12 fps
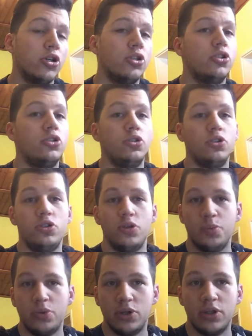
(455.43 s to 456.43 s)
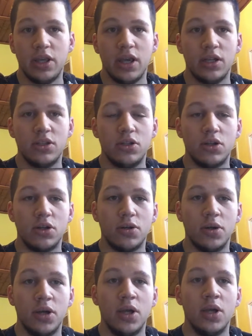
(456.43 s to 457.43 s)
Should you protect your
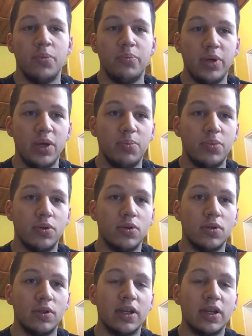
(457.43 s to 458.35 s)
people?